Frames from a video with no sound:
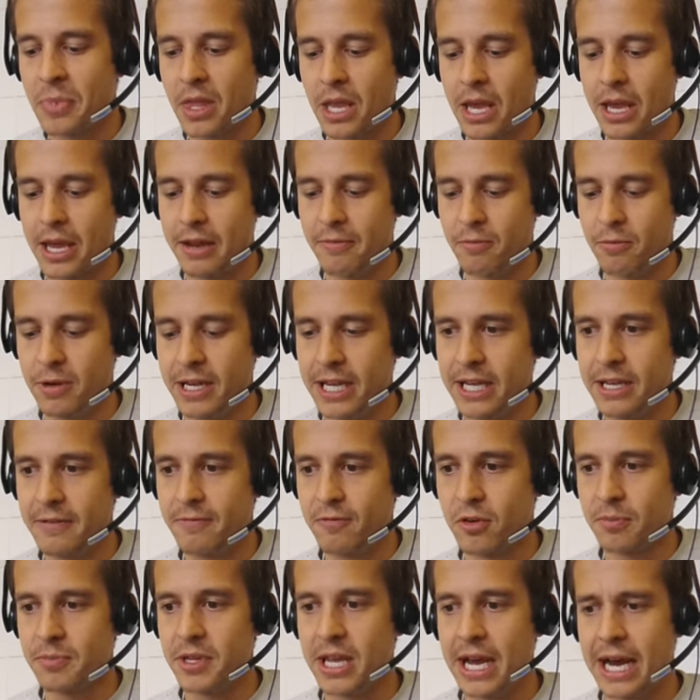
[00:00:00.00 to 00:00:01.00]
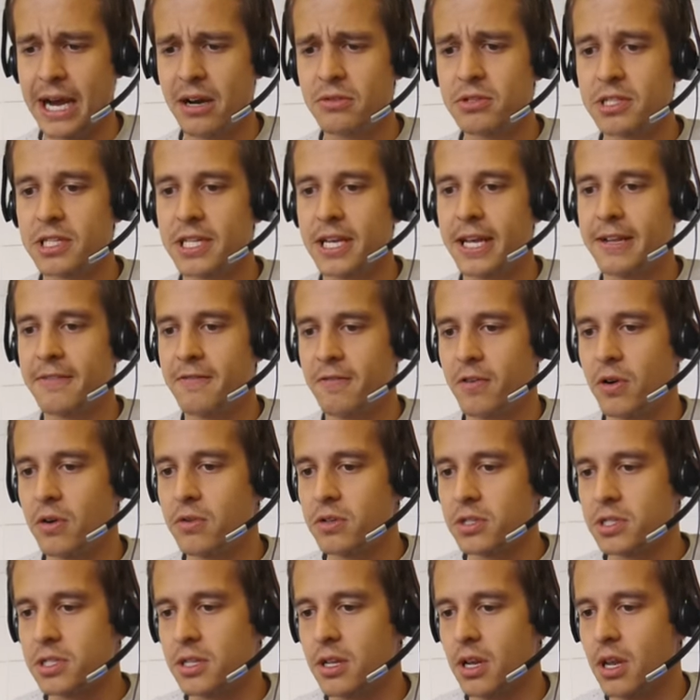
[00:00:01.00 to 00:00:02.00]
And we, from the outset,
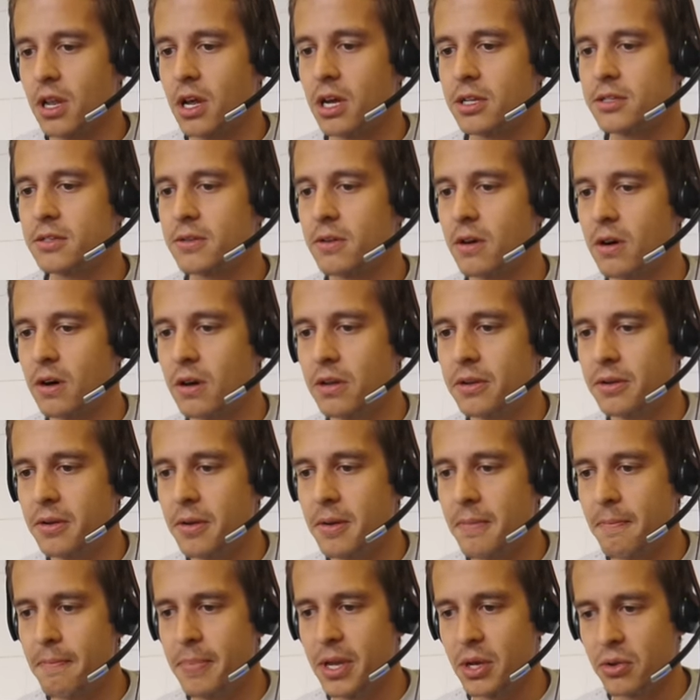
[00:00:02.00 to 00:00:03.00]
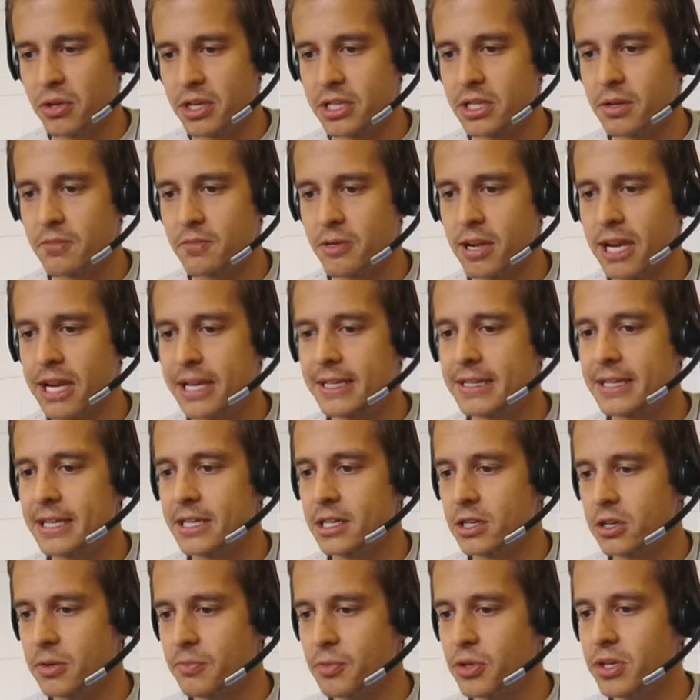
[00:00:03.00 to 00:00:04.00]
focused a lot on building the brand and
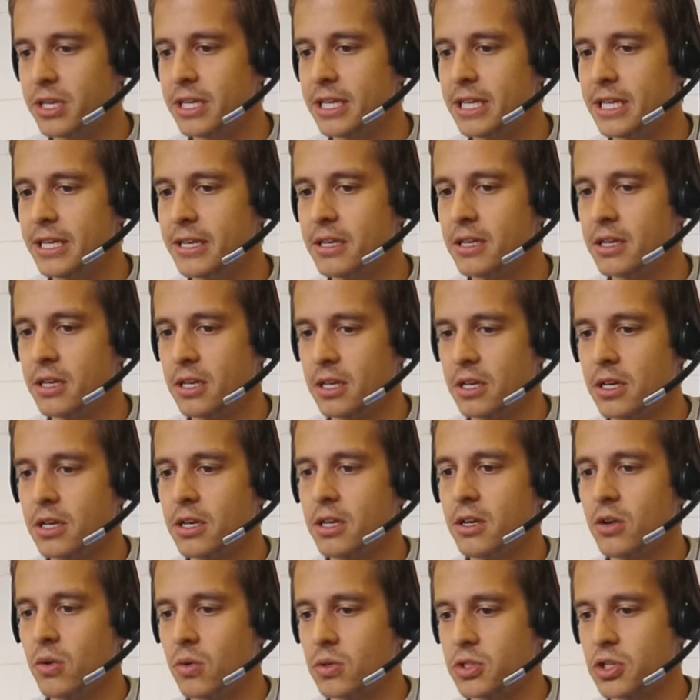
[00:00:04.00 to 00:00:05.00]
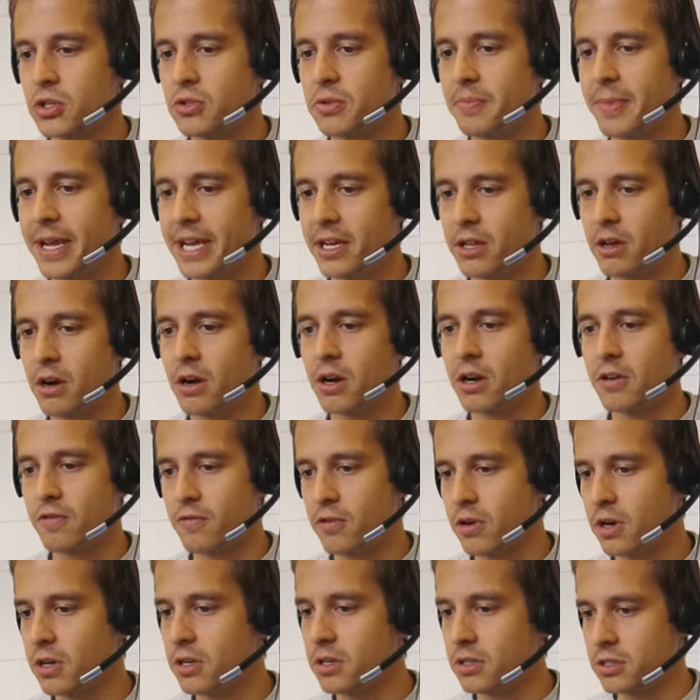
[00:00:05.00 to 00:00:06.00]
the community, also to make it harder
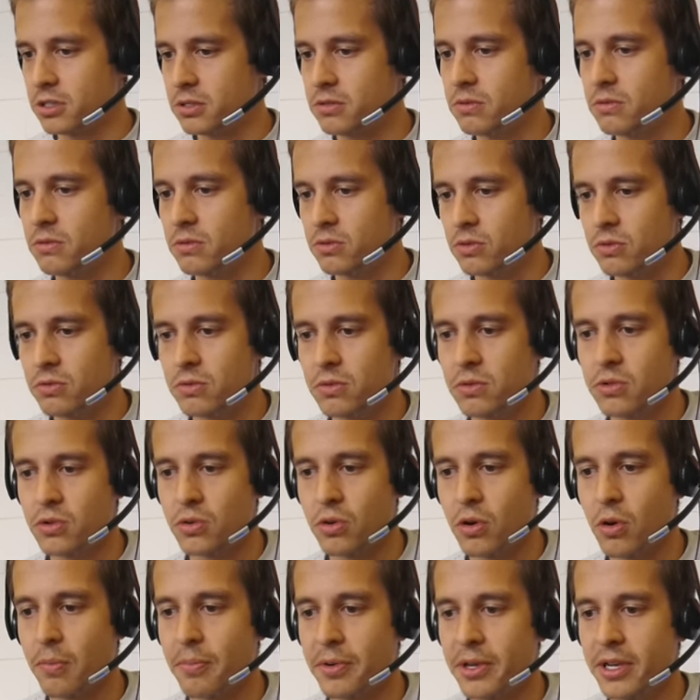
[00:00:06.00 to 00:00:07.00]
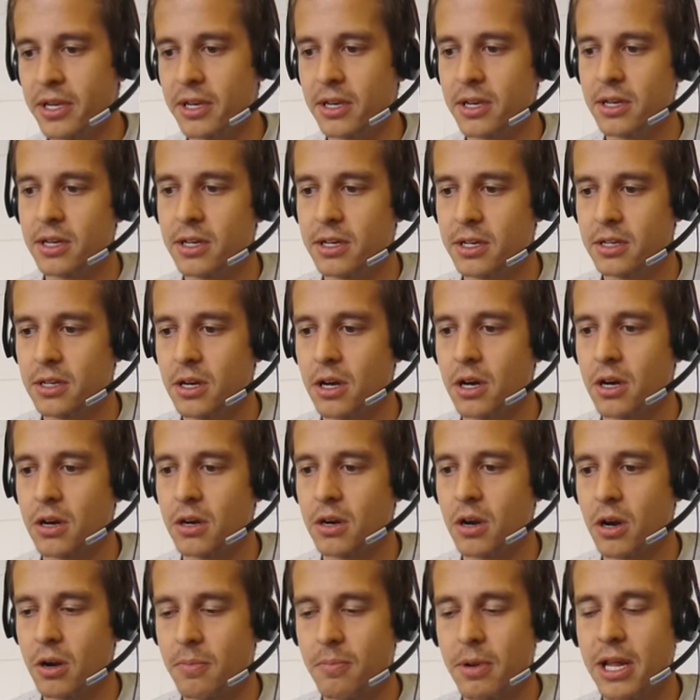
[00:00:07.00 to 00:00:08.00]
for others to, to, to copy uh, our,
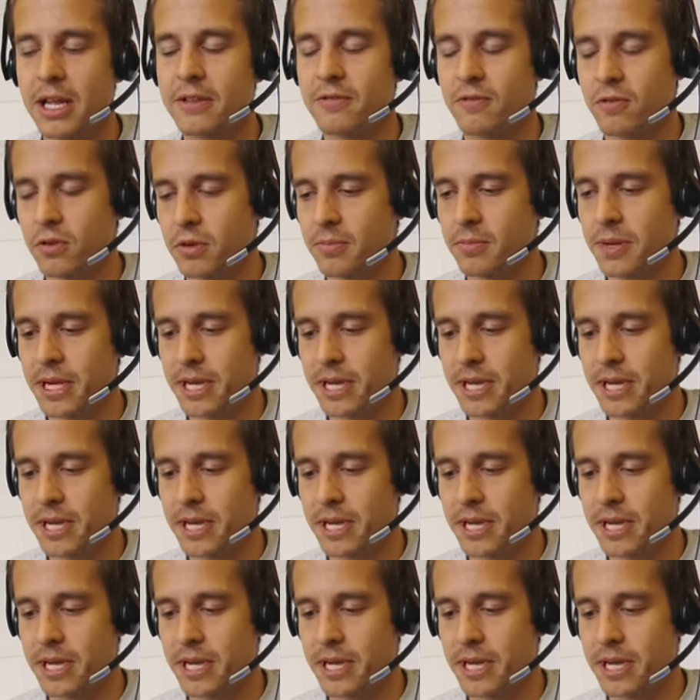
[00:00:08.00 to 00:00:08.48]
our platform.